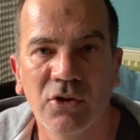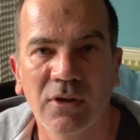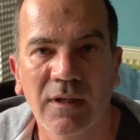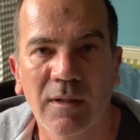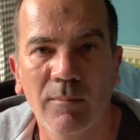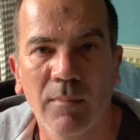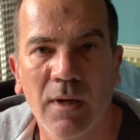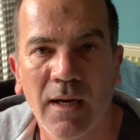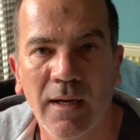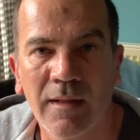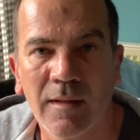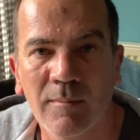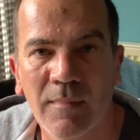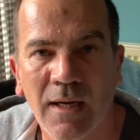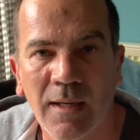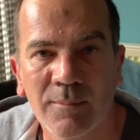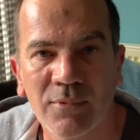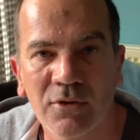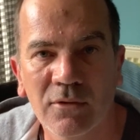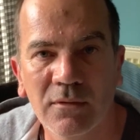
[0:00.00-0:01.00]
you can buy them
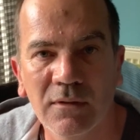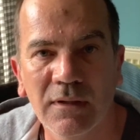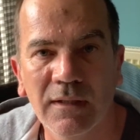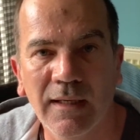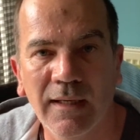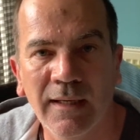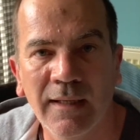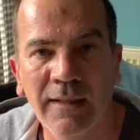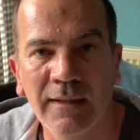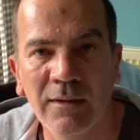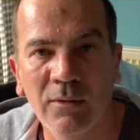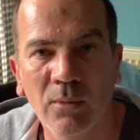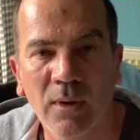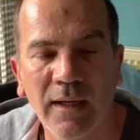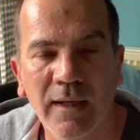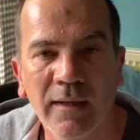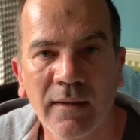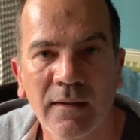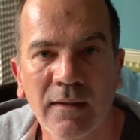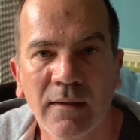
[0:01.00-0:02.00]
absolutely
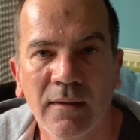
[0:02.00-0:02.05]
anywhere.